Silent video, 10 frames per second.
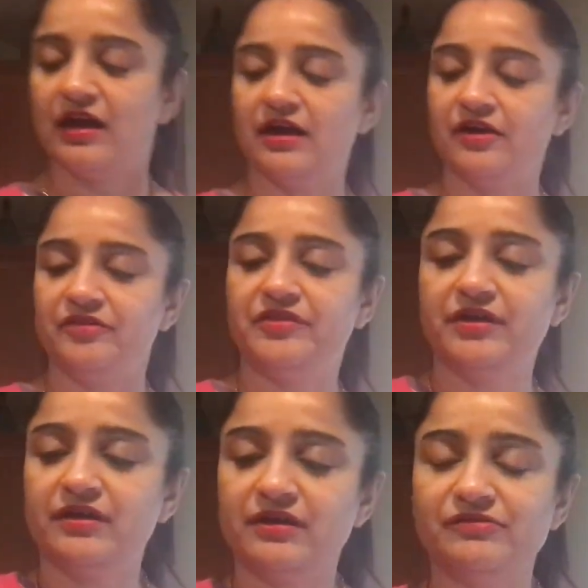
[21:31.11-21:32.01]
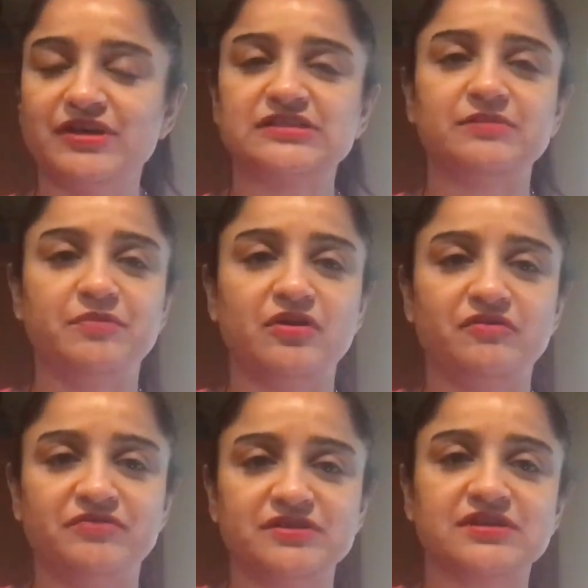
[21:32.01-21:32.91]
The recipe
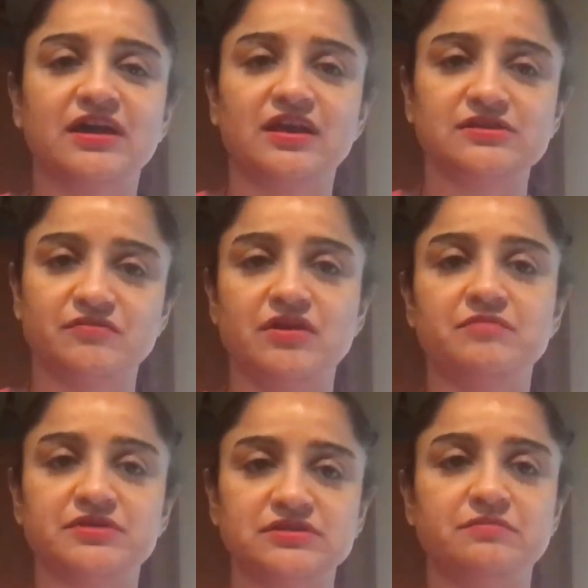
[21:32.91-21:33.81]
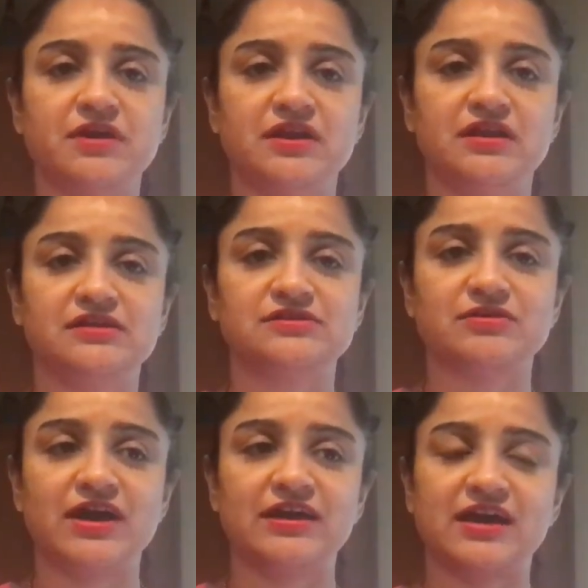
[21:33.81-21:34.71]
of this Kada is very much demanding, so
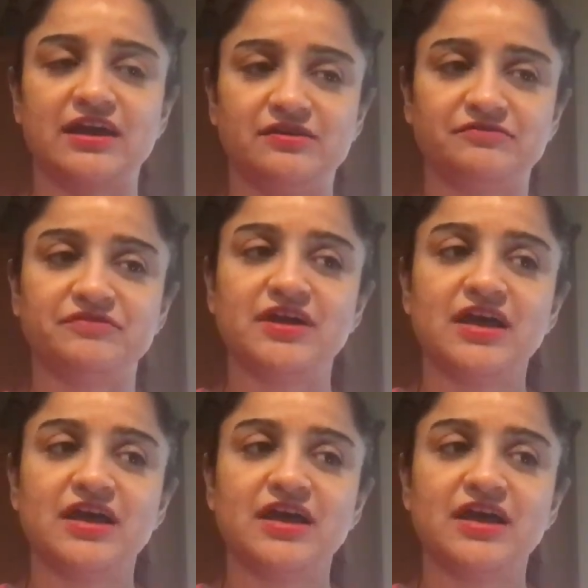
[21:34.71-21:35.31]
I kind of